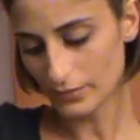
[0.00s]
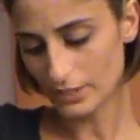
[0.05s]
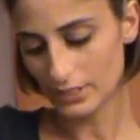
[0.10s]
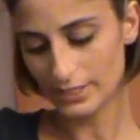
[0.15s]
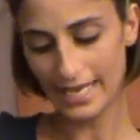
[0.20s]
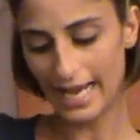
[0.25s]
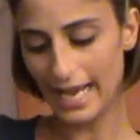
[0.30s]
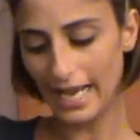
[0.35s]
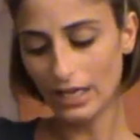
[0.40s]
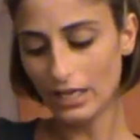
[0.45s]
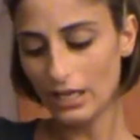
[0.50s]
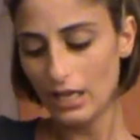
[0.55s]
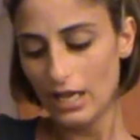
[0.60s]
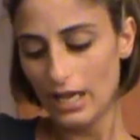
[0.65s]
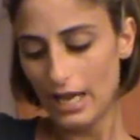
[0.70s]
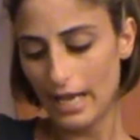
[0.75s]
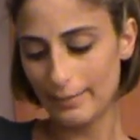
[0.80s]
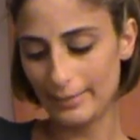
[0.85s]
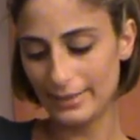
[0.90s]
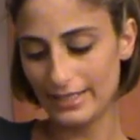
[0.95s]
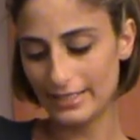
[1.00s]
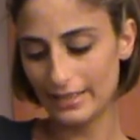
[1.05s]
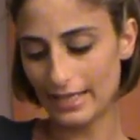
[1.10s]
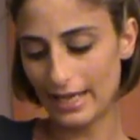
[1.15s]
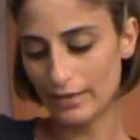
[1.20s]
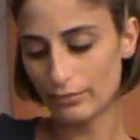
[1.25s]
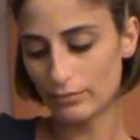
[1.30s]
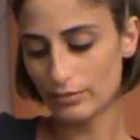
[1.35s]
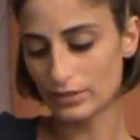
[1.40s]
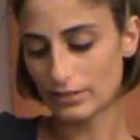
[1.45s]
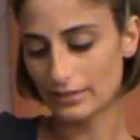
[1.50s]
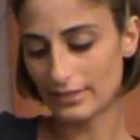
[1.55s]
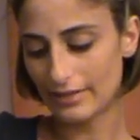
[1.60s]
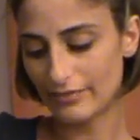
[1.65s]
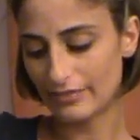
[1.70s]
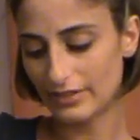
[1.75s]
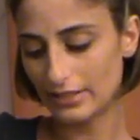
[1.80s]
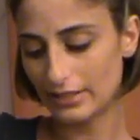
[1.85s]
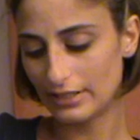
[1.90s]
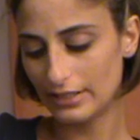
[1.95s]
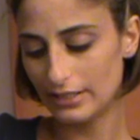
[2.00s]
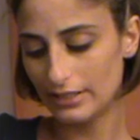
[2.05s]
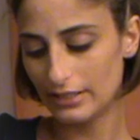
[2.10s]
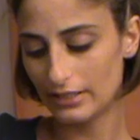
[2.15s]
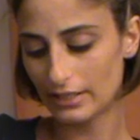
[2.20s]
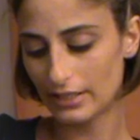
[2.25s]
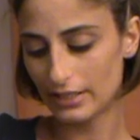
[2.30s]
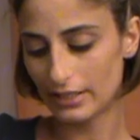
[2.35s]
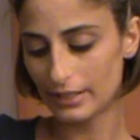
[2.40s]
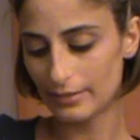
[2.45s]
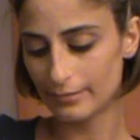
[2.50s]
Yeah, I mean, I would definitely